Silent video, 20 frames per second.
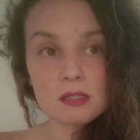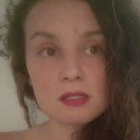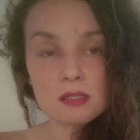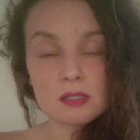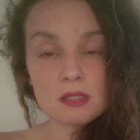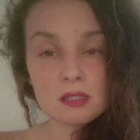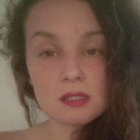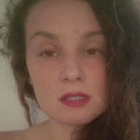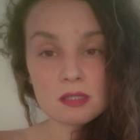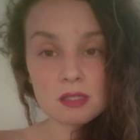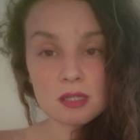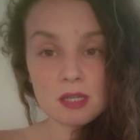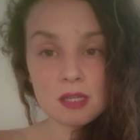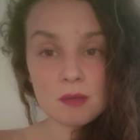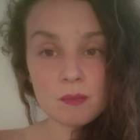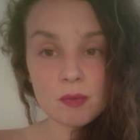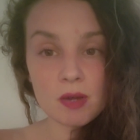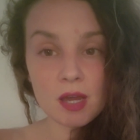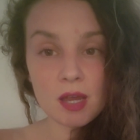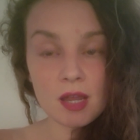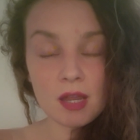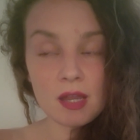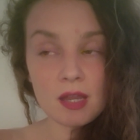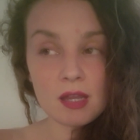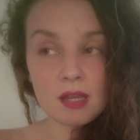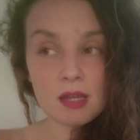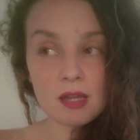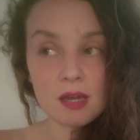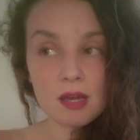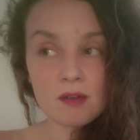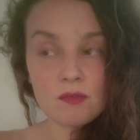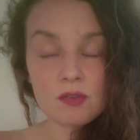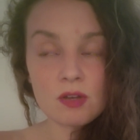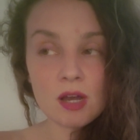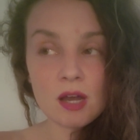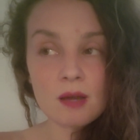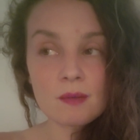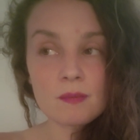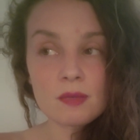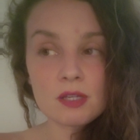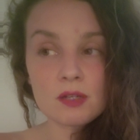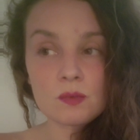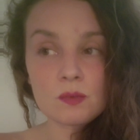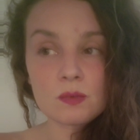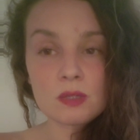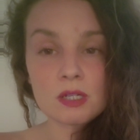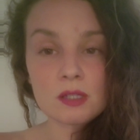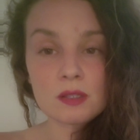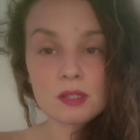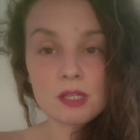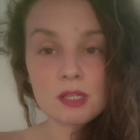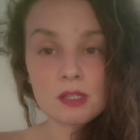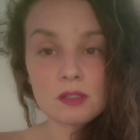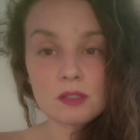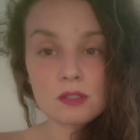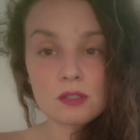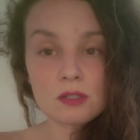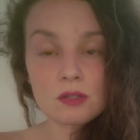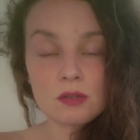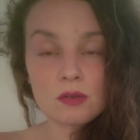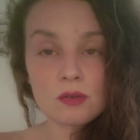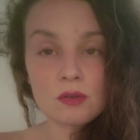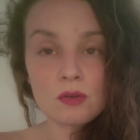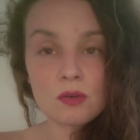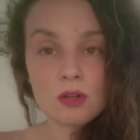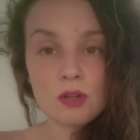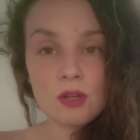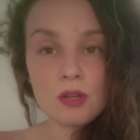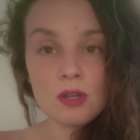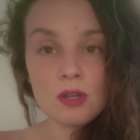sleep. I have not been willing to